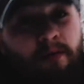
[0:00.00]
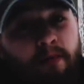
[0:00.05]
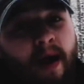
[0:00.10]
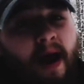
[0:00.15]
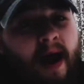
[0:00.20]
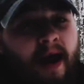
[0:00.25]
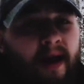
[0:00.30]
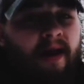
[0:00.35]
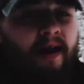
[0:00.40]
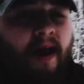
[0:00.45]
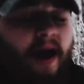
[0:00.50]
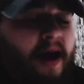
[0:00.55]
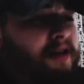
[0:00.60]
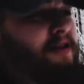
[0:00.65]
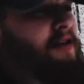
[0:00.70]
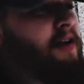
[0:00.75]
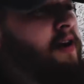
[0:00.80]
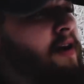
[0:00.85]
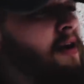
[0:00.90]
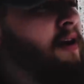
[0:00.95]
pack,
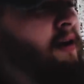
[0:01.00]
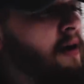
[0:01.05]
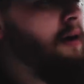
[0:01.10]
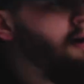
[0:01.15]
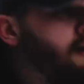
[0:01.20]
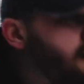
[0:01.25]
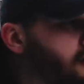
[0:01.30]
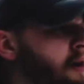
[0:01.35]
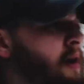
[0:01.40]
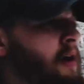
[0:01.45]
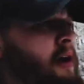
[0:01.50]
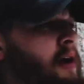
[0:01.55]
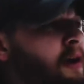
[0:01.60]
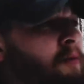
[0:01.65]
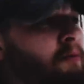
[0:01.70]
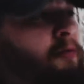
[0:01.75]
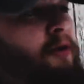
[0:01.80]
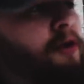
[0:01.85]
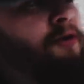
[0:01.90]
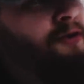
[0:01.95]
guys.
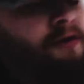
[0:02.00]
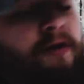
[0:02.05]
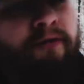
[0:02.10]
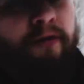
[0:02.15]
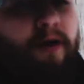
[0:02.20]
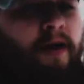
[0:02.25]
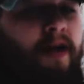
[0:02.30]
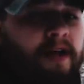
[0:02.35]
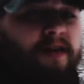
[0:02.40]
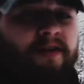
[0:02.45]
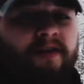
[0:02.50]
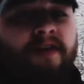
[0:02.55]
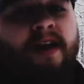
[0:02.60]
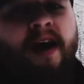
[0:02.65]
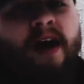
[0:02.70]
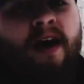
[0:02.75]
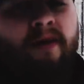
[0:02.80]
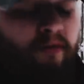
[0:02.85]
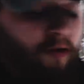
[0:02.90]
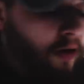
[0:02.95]
Been using it for EDC
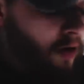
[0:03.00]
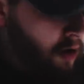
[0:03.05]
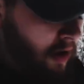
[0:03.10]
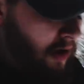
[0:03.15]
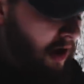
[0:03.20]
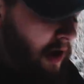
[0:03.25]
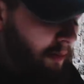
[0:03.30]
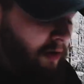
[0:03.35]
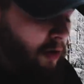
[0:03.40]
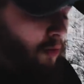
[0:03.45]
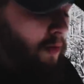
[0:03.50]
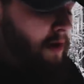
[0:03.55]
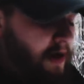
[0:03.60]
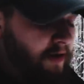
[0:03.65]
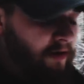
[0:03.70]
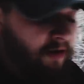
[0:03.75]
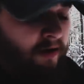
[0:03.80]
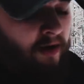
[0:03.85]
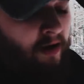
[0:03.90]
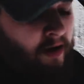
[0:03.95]
now for a couple of
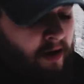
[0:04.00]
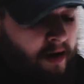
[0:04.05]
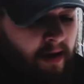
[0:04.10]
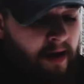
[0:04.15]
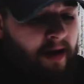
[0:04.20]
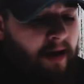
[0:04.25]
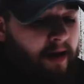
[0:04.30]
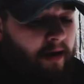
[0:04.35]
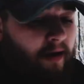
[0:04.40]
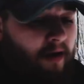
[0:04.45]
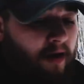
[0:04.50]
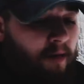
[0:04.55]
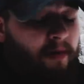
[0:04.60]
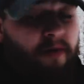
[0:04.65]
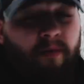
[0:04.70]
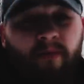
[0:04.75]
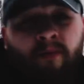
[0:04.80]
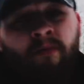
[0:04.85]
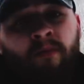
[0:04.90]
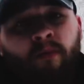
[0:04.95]
weeks, and I've
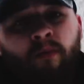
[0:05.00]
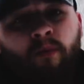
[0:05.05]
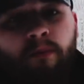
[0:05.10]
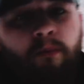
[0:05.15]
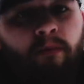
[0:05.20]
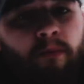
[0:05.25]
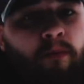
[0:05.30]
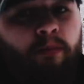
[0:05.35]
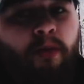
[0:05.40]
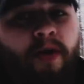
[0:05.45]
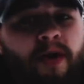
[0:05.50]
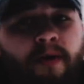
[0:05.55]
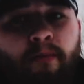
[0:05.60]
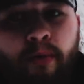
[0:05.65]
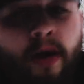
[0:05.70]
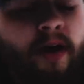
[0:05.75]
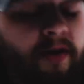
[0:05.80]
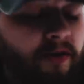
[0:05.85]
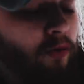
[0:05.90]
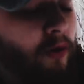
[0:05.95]
been pretty
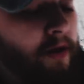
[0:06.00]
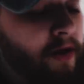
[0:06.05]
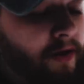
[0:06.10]
impressed with